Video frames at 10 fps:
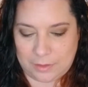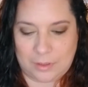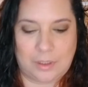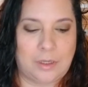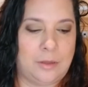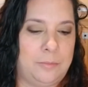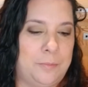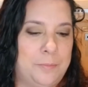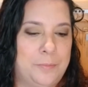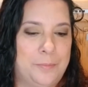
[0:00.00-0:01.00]

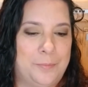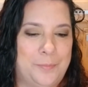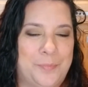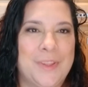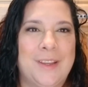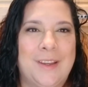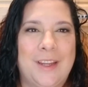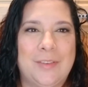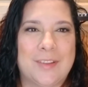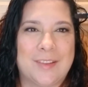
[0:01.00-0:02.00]
I
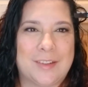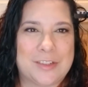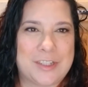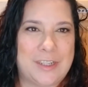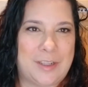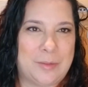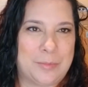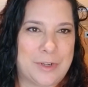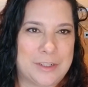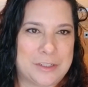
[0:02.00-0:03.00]
have this little Chanel
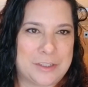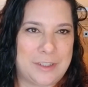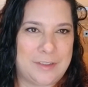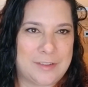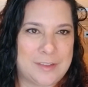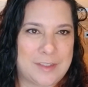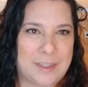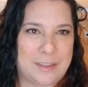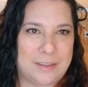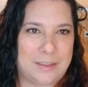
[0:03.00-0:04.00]
brush. It's just
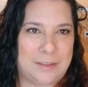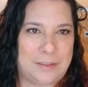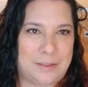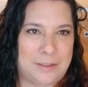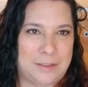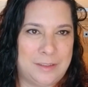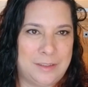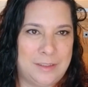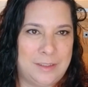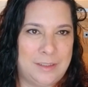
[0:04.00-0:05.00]
like a little
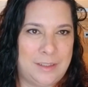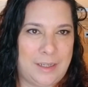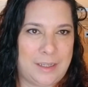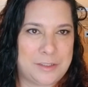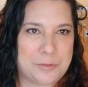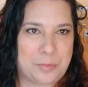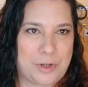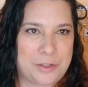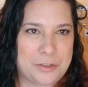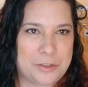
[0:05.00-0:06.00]
edge
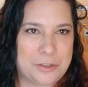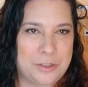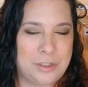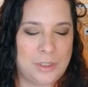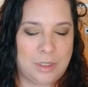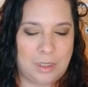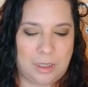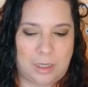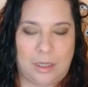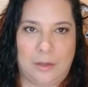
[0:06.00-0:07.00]
brush.
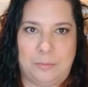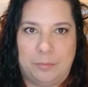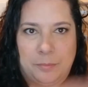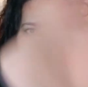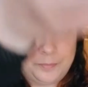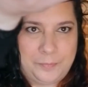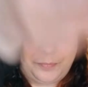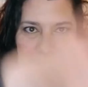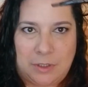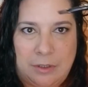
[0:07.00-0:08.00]
I don't
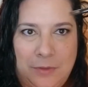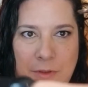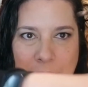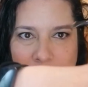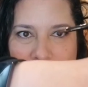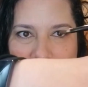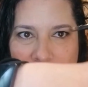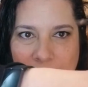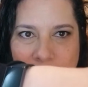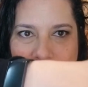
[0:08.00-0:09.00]
know if you can
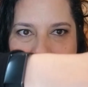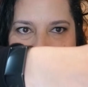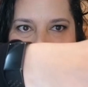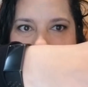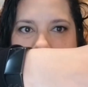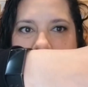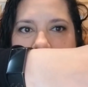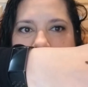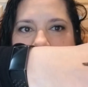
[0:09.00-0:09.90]
see it.